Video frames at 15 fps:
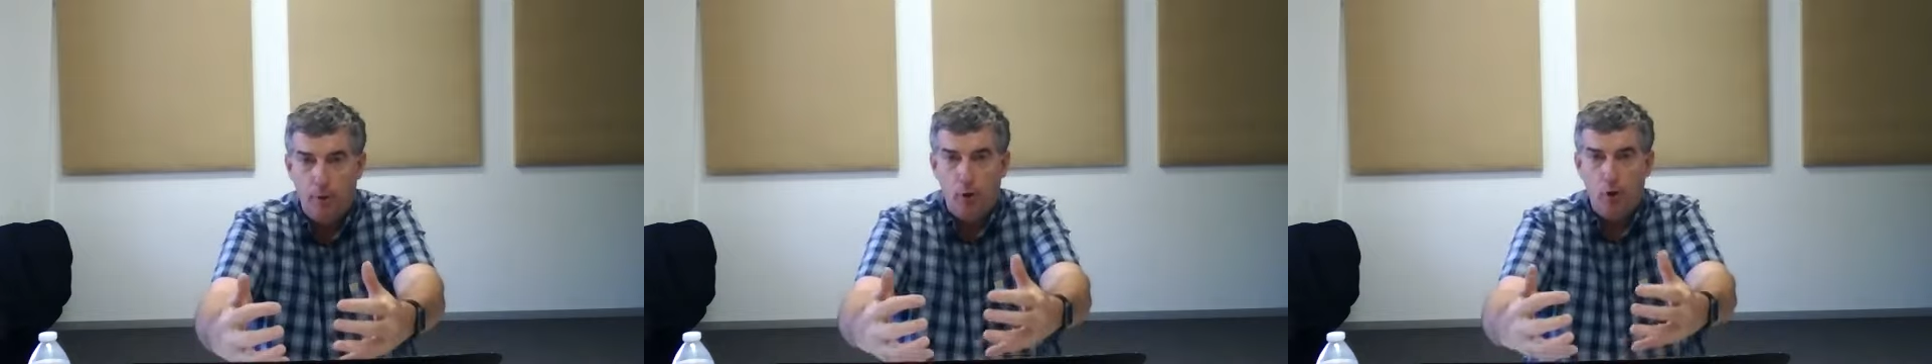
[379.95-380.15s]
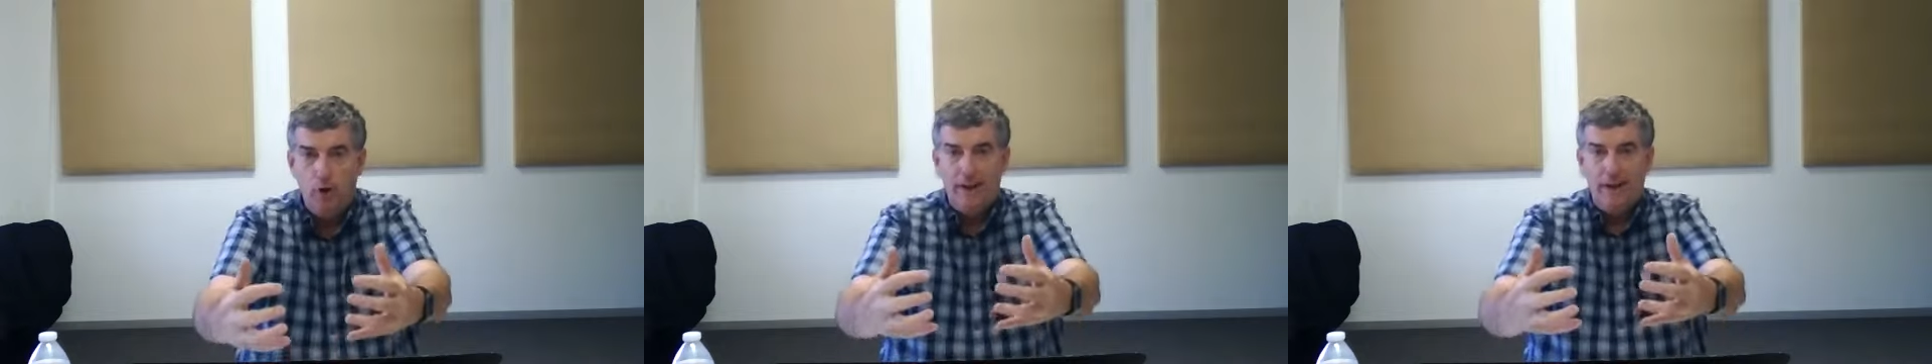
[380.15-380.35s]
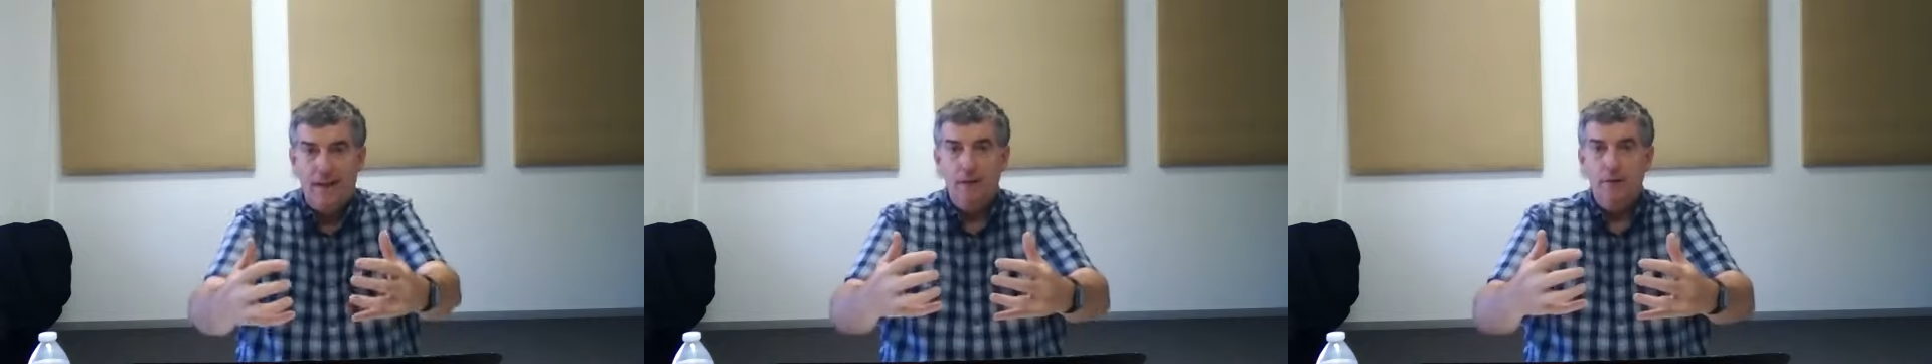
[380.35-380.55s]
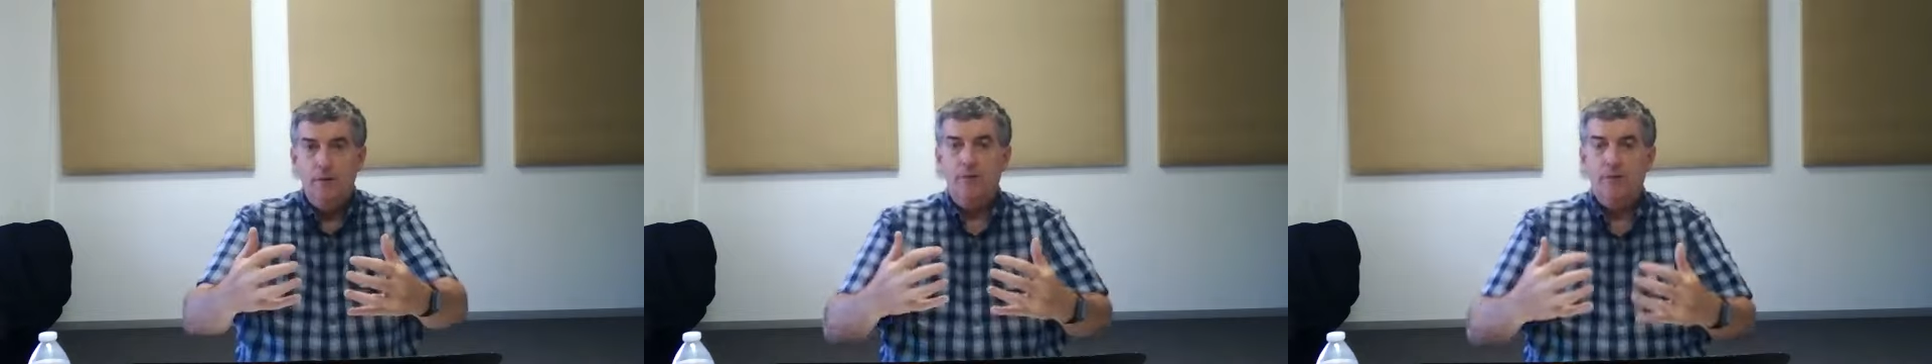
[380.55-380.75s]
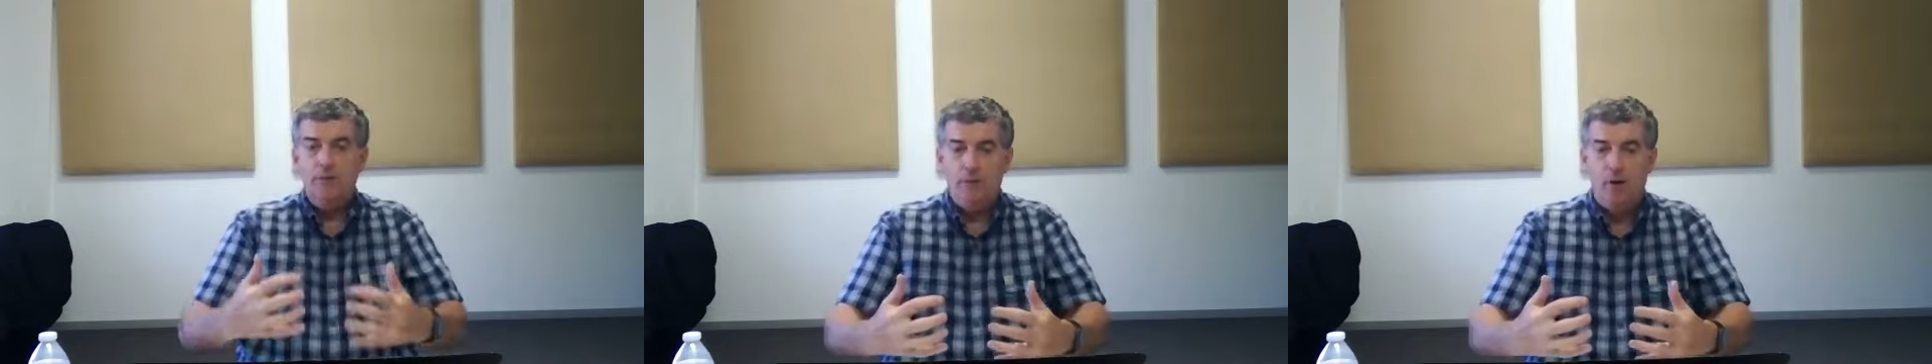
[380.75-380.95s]
pulling
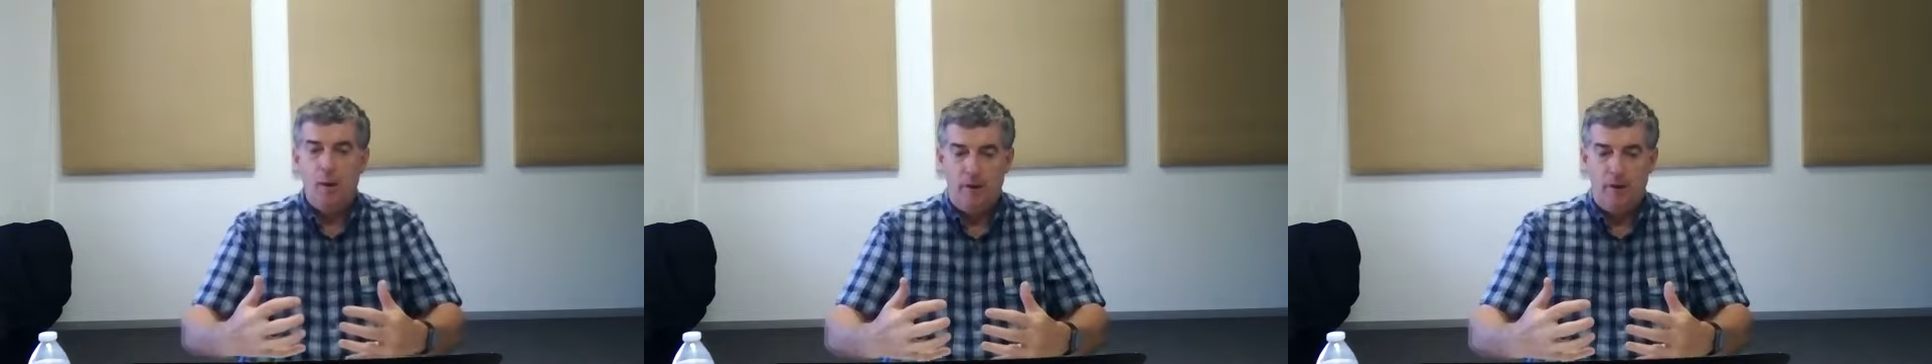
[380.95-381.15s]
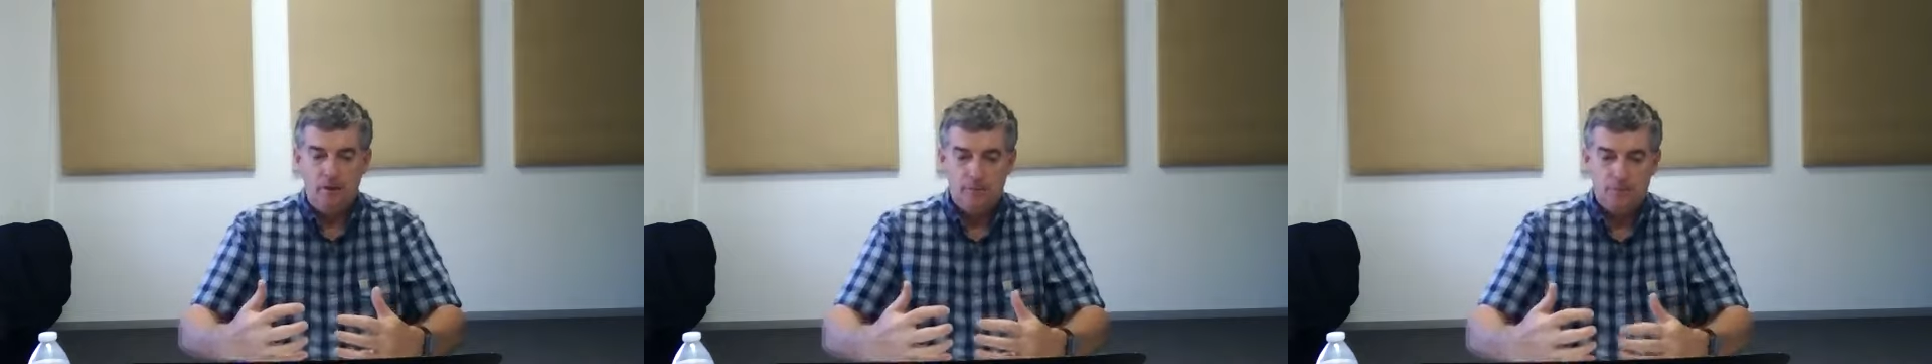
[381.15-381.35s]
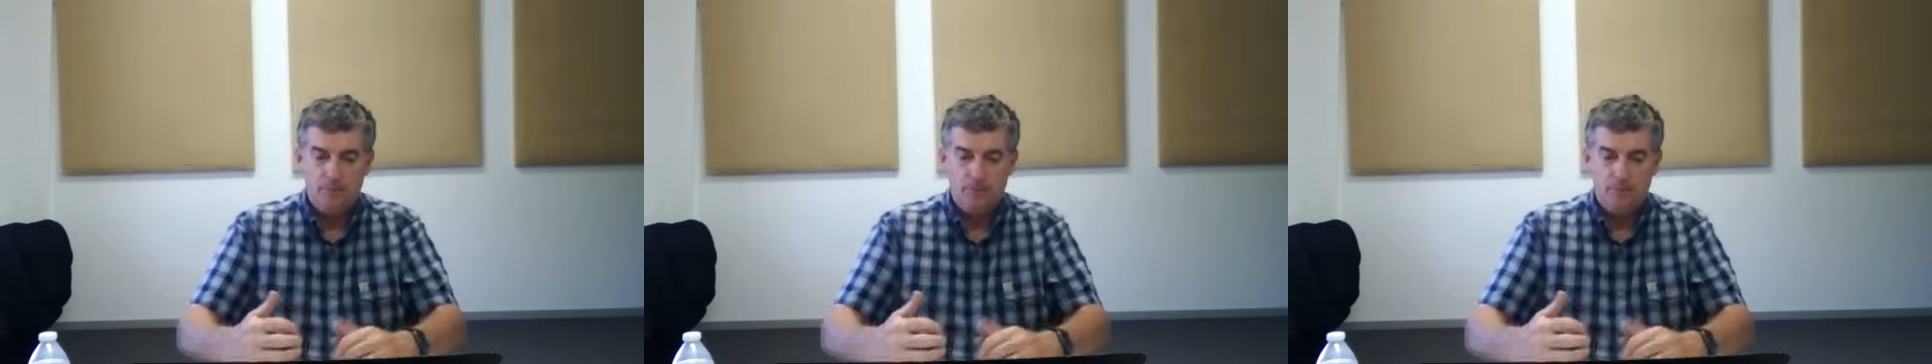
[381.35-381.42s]
from it.